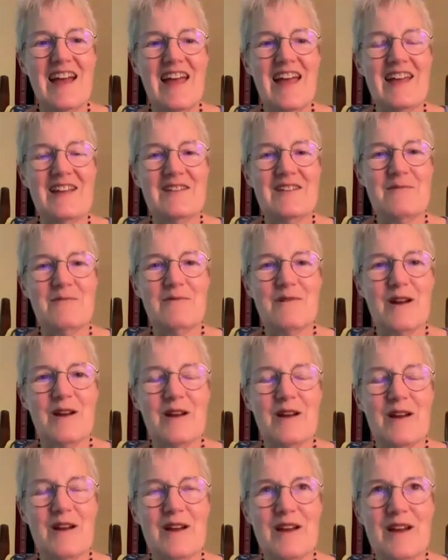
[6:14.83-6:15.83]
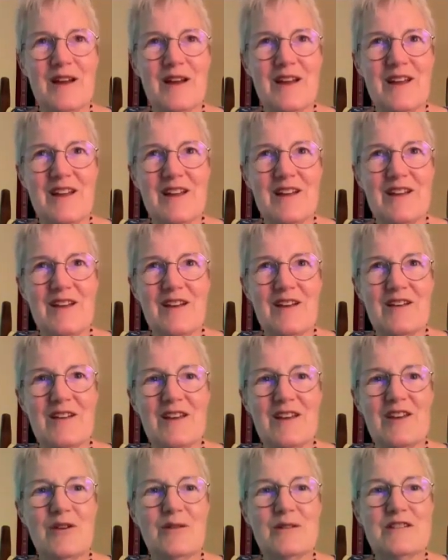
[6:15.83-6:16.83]
And
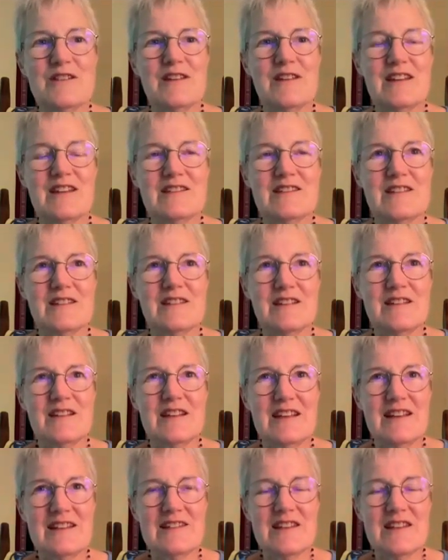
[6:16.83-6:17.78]
it's a